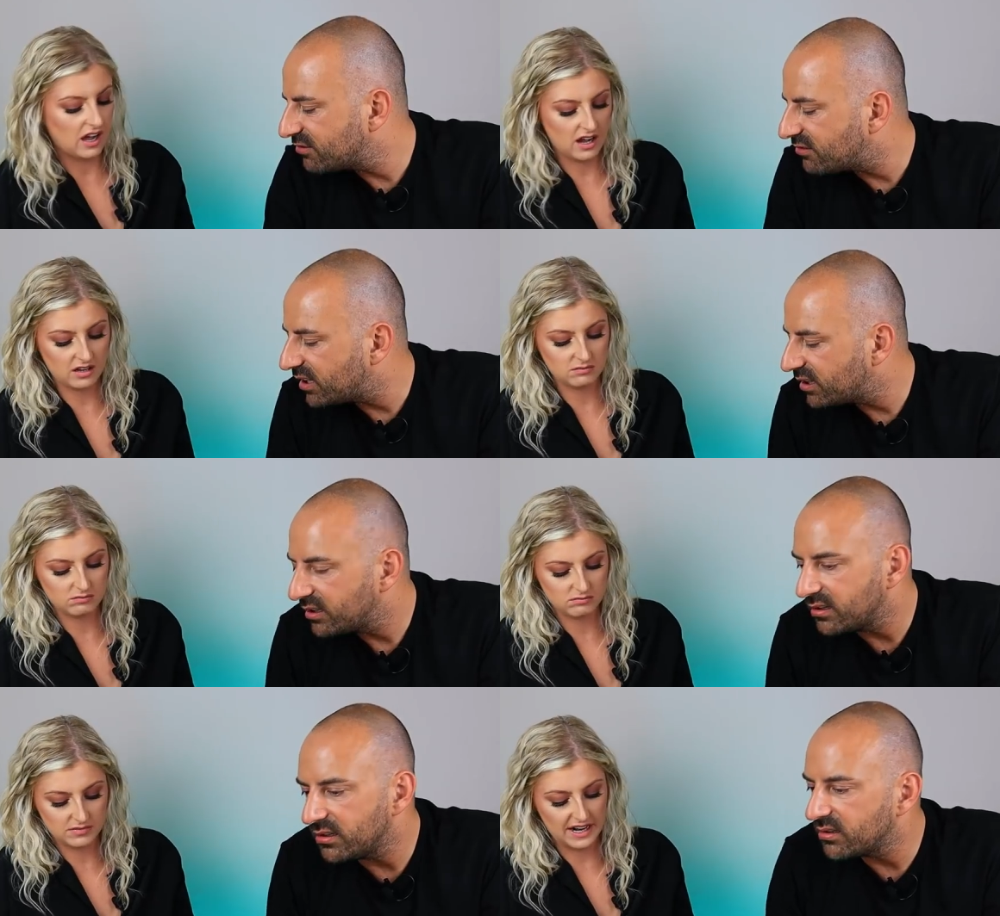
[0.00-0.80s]
Speaker 1: I? Uh,
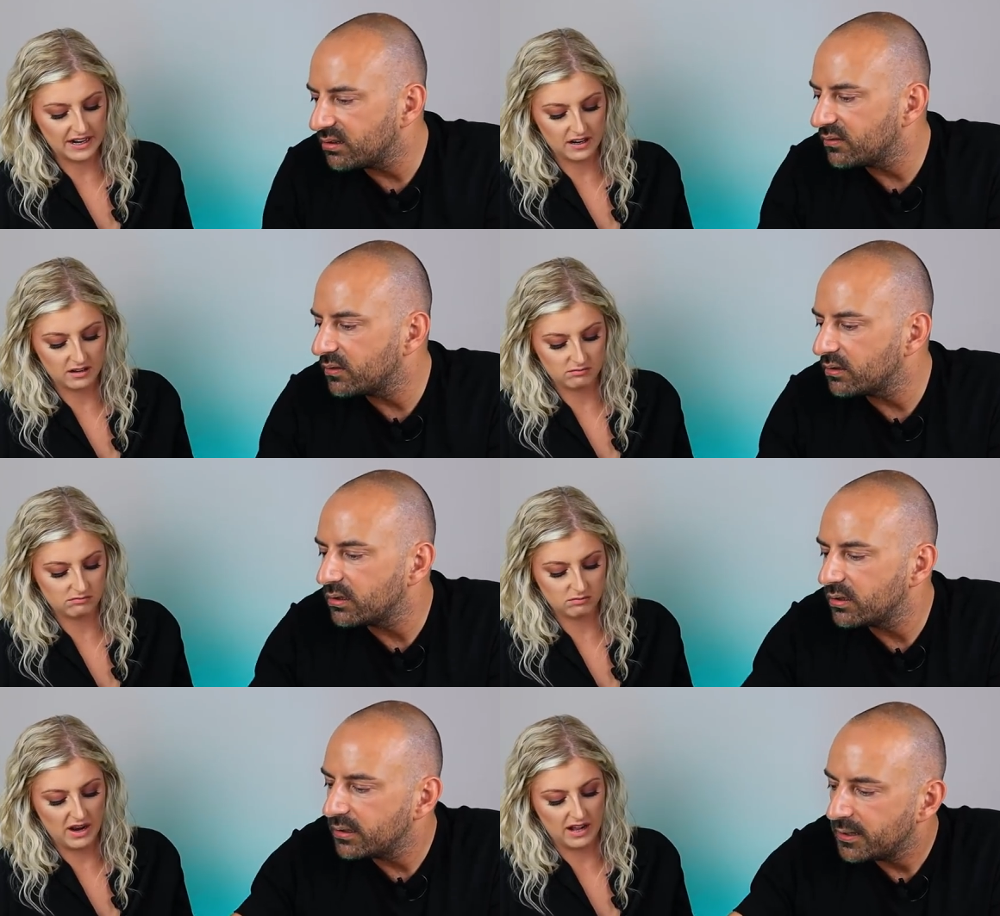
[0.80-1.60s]
right. Kind
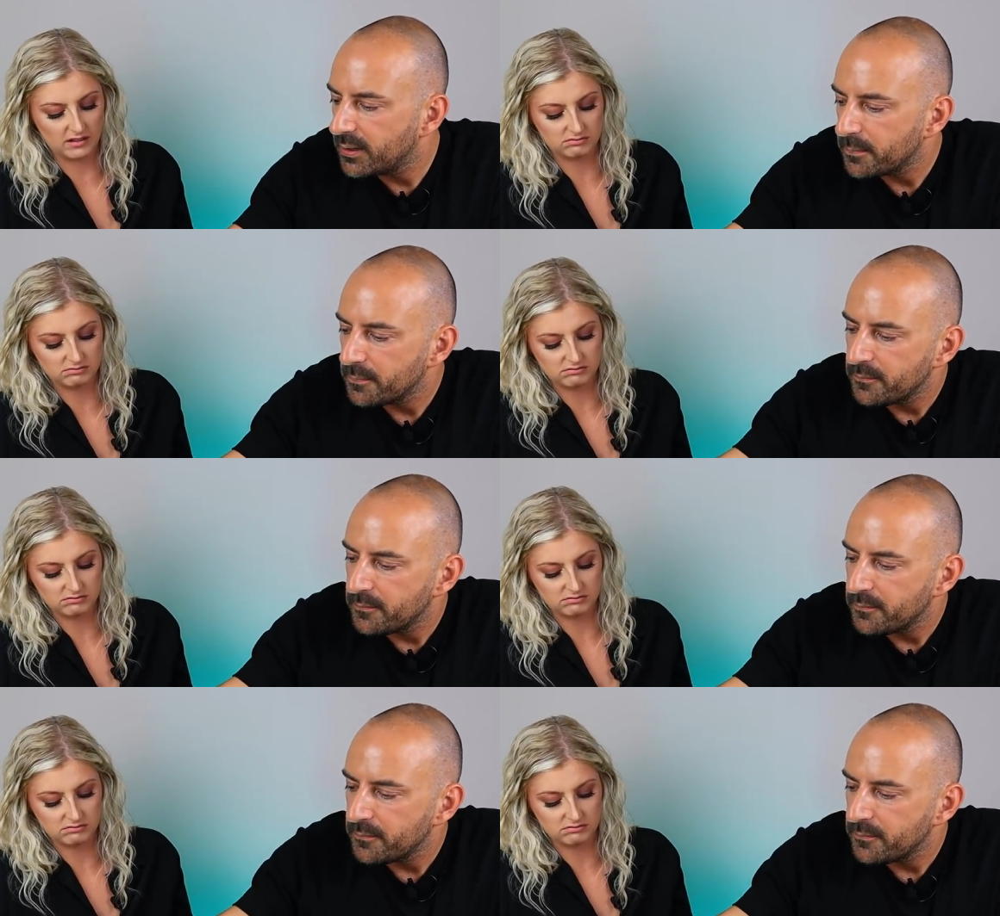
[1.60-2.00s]
of, well,